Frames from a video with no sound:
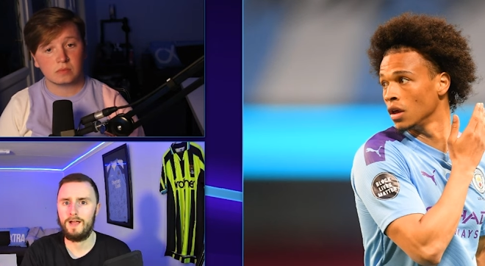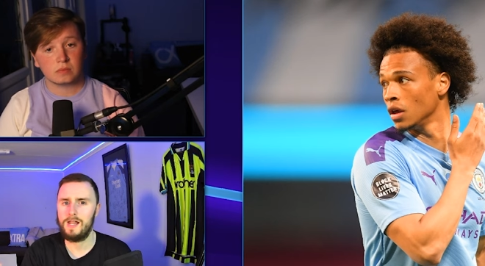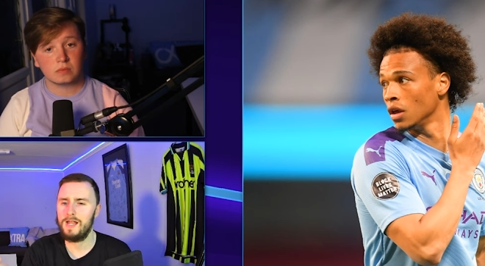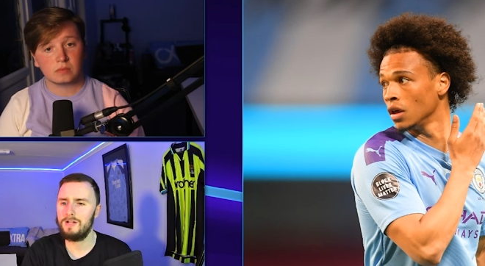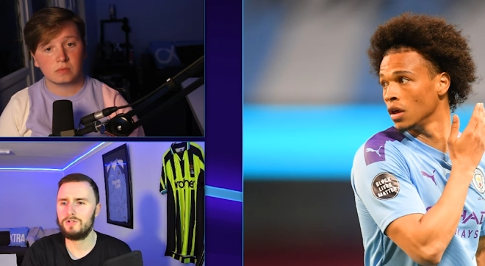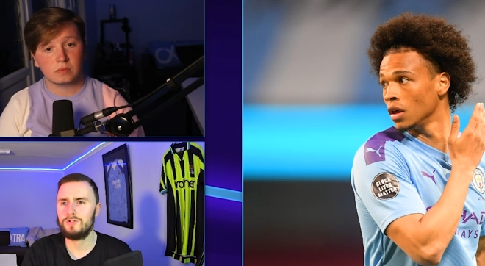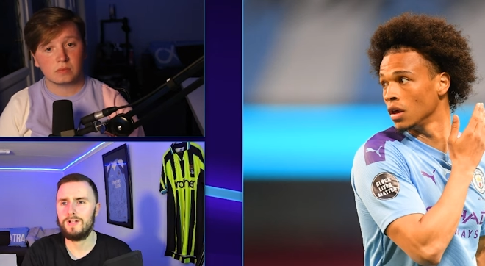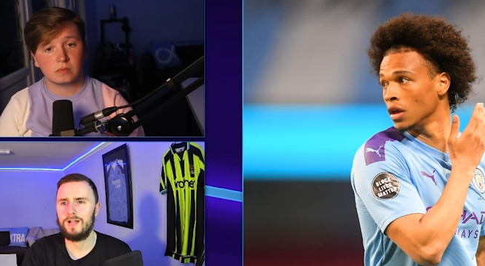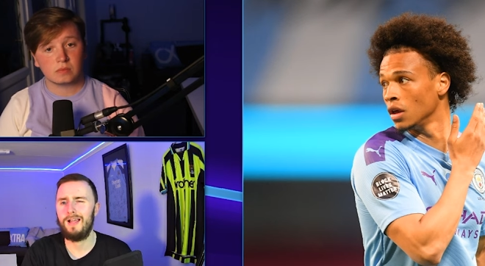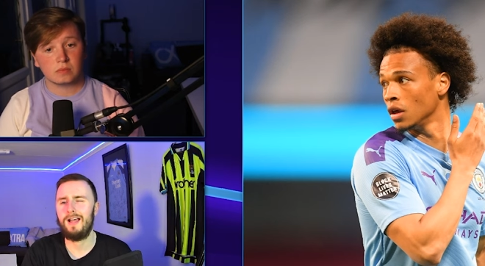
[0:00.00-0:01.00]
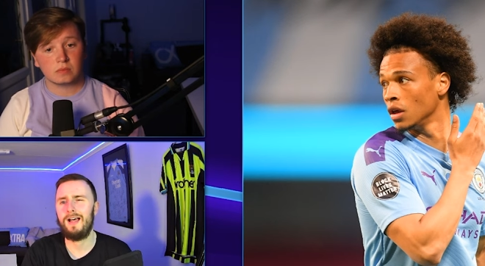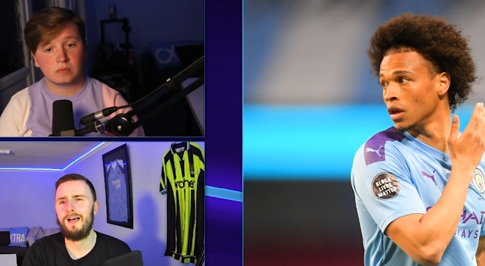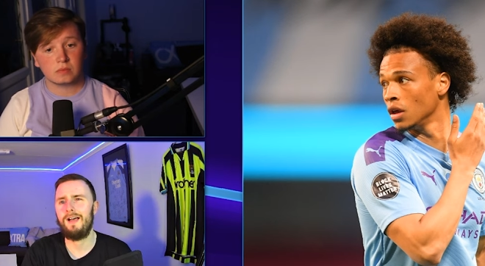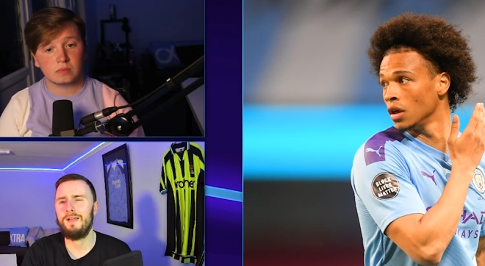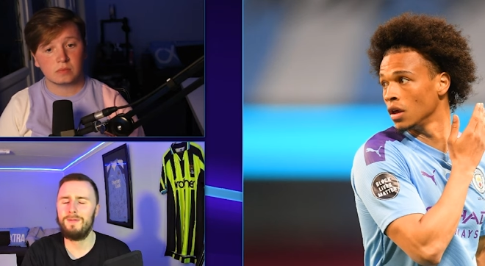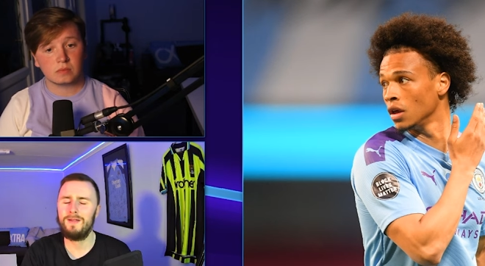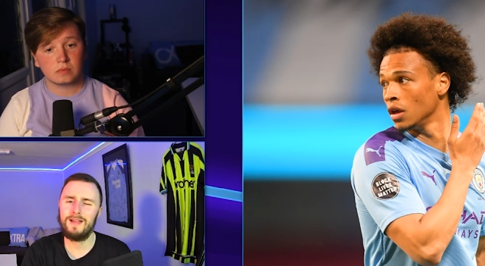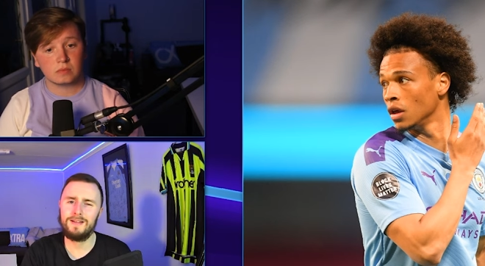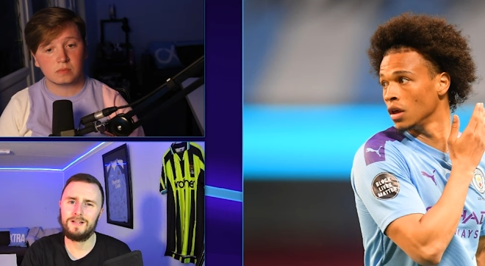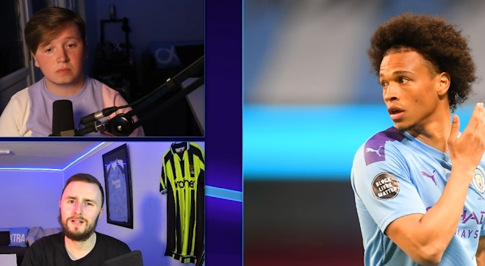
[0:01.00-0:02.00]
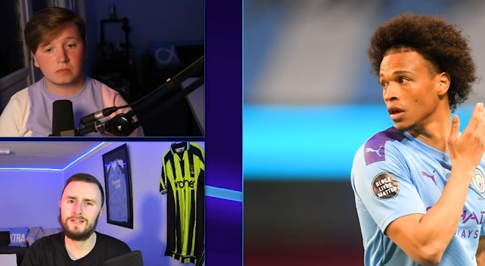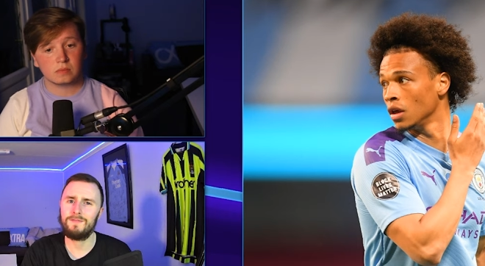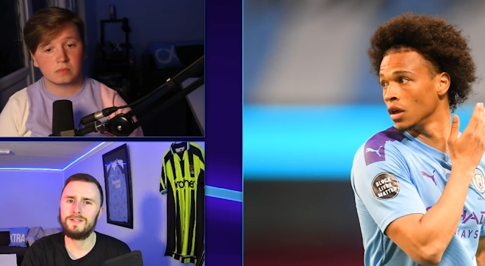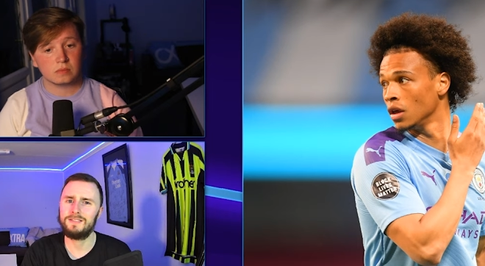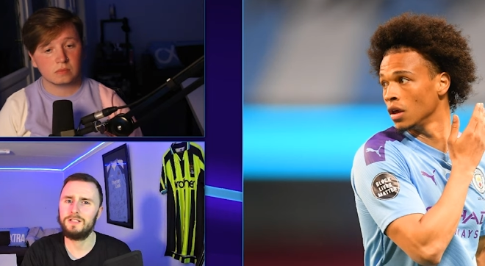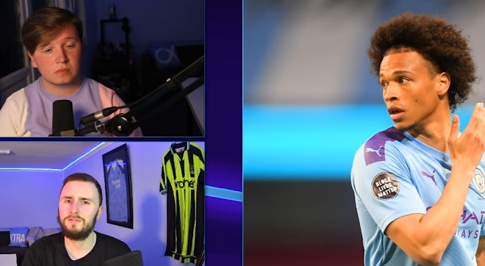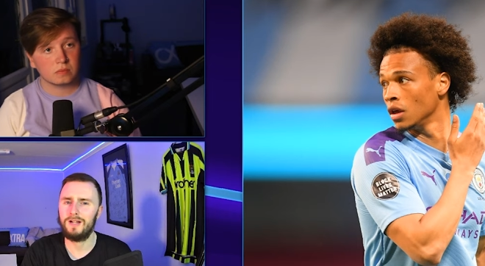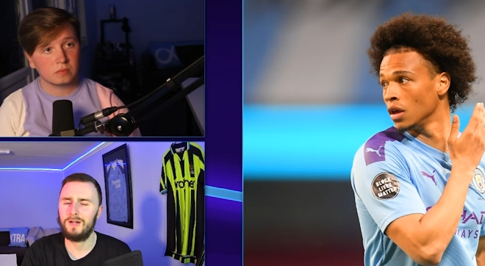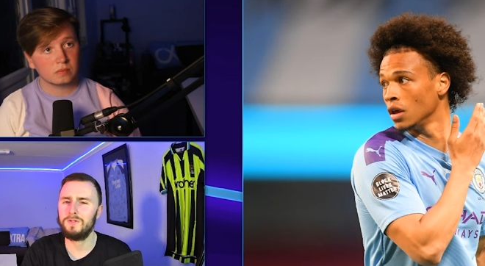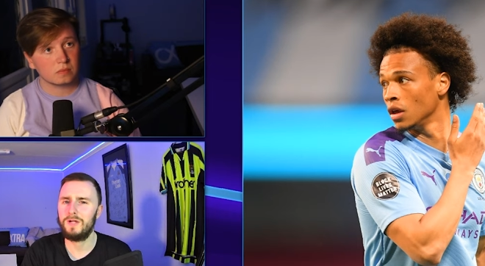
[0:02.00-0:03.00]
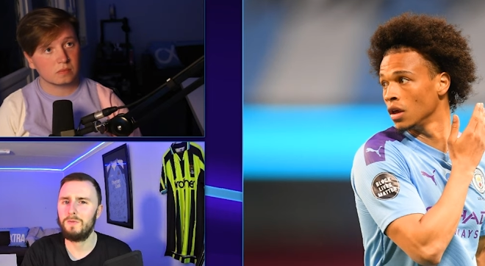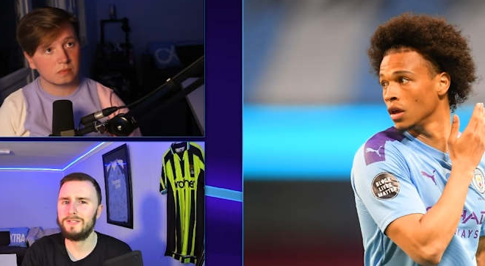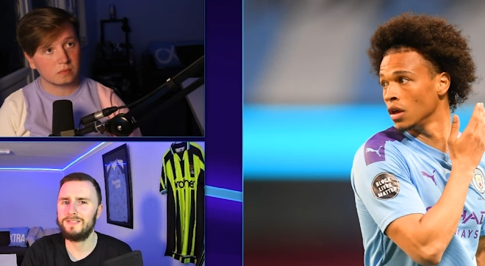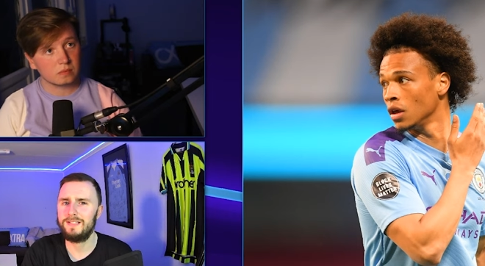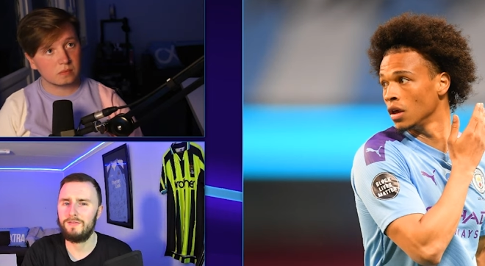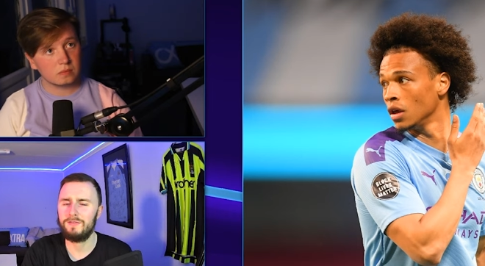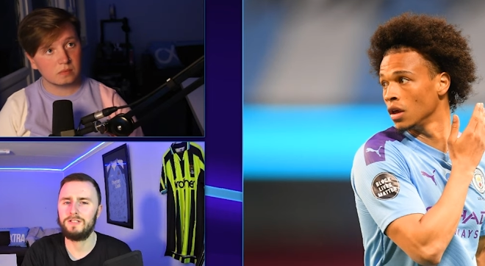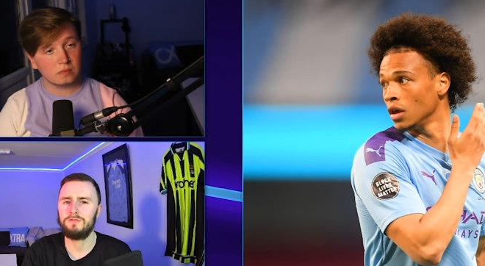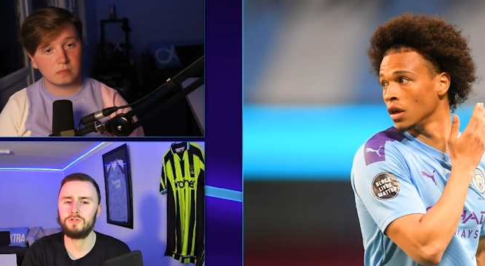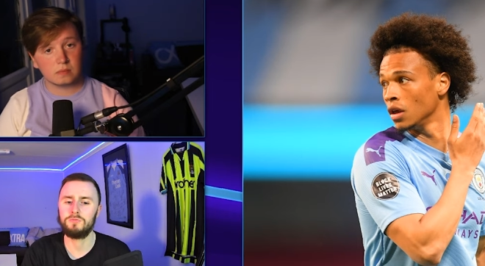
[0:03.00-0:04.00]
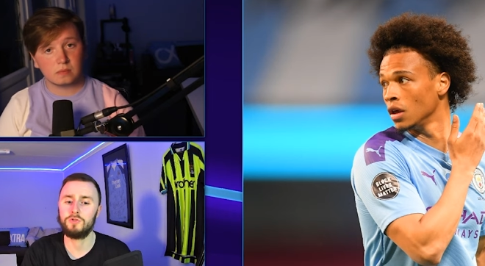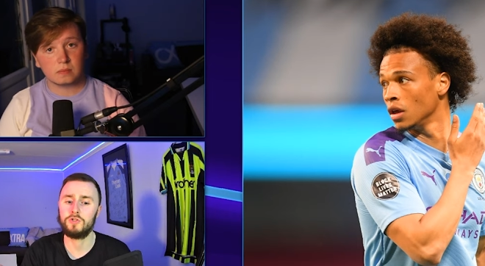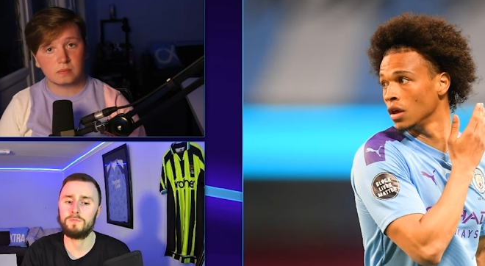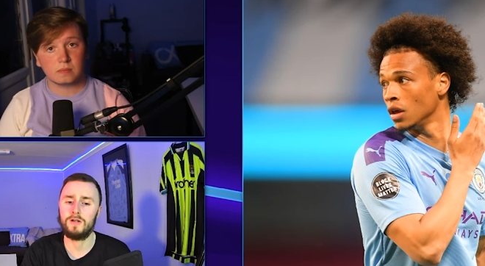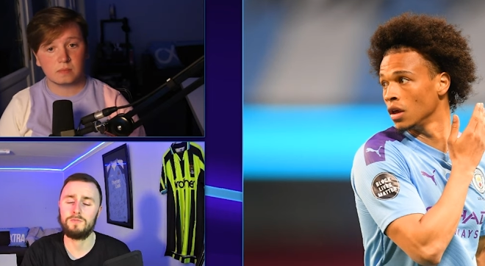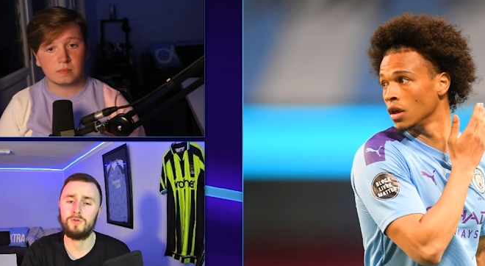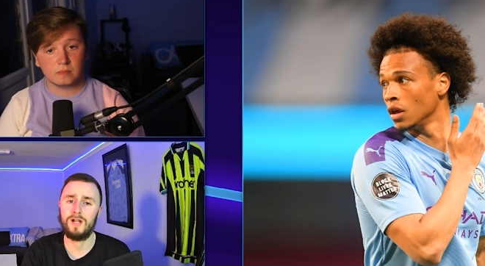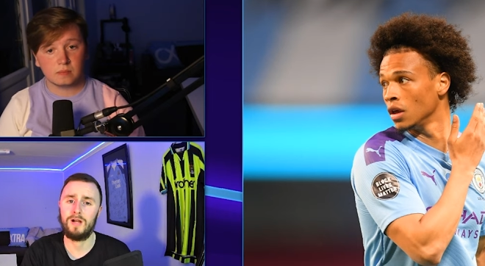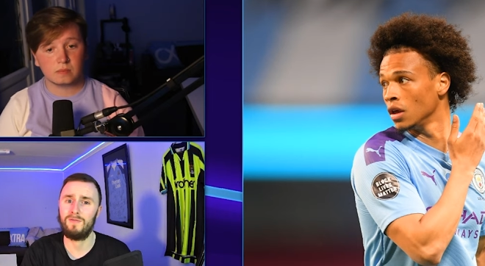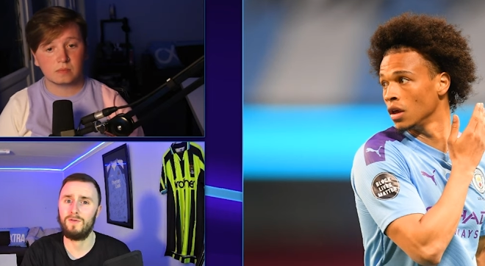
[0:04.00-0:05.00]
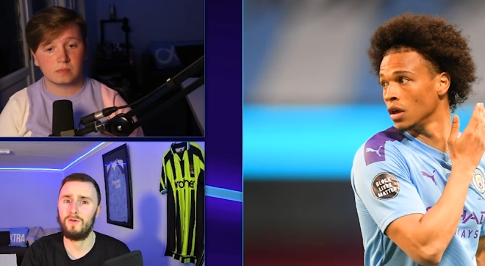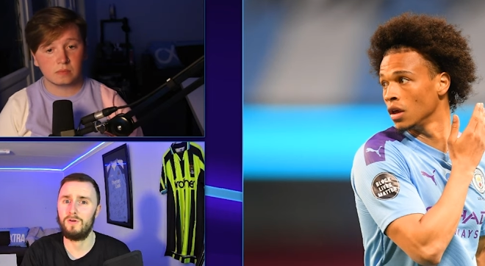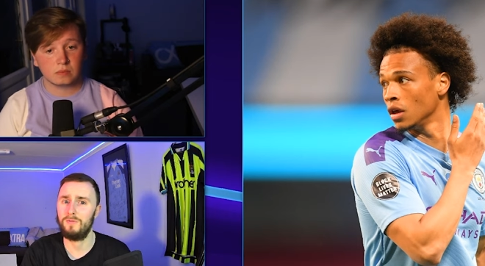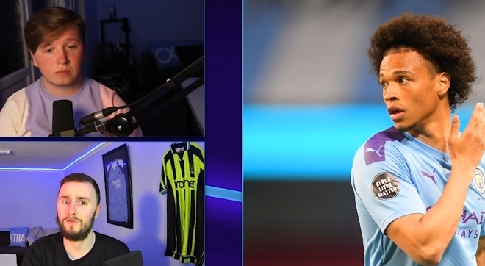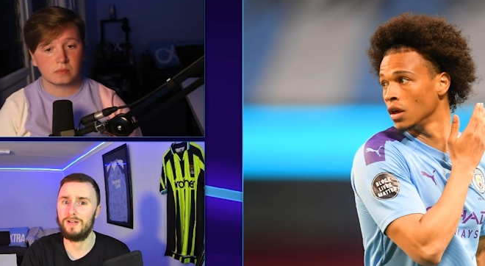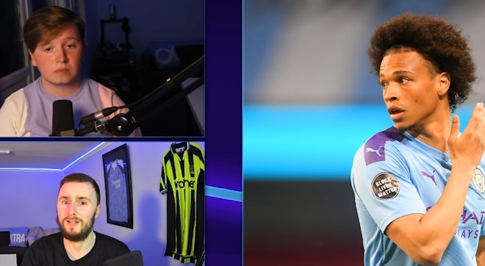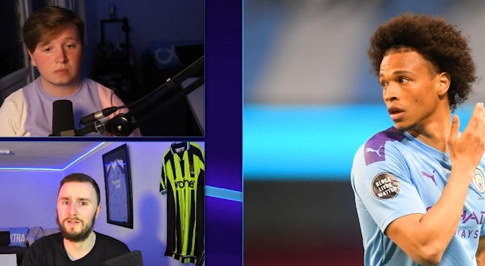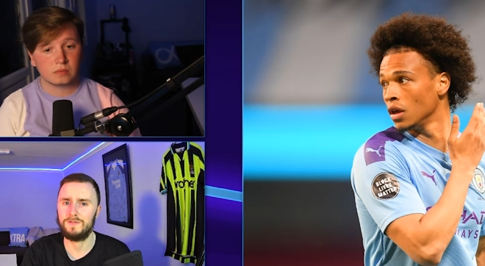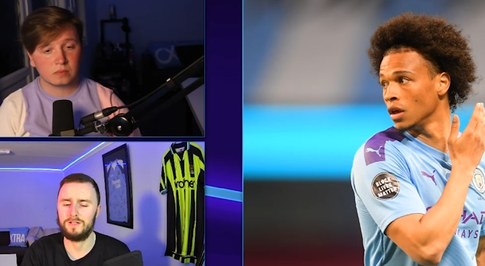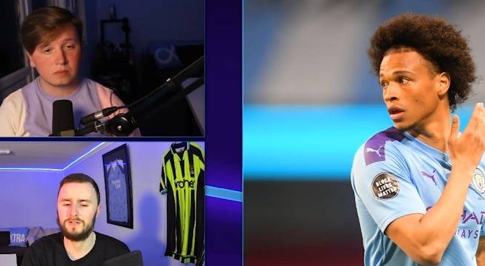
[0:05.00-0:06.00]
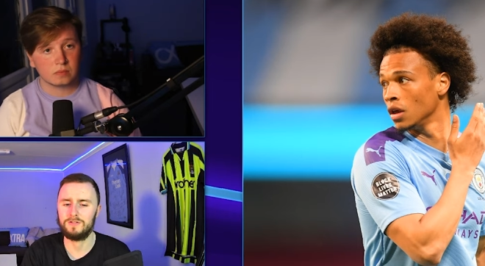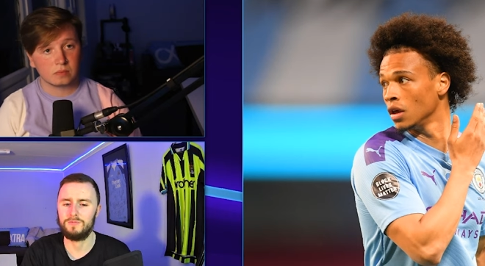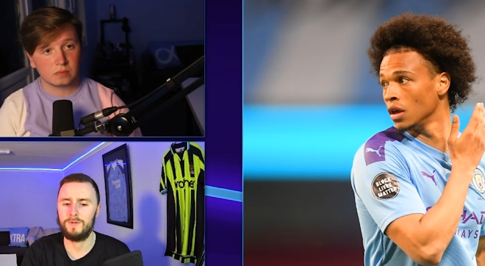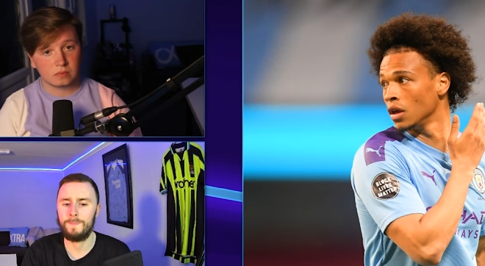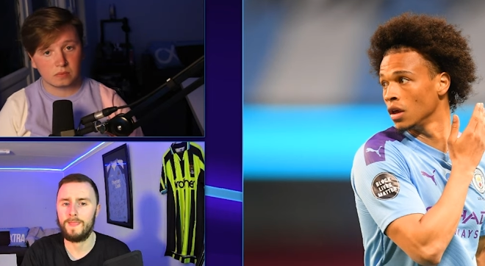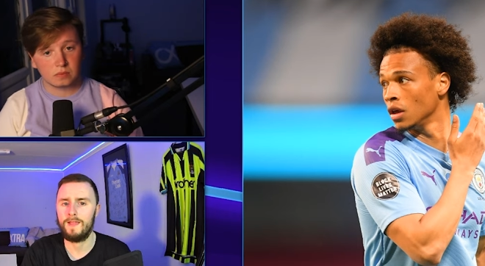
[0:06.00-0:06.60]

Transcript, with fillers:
Speaker 1: And I just, a bit like David Silva, I, I want to see David Silva as much as possible now before before he leaves in the summer.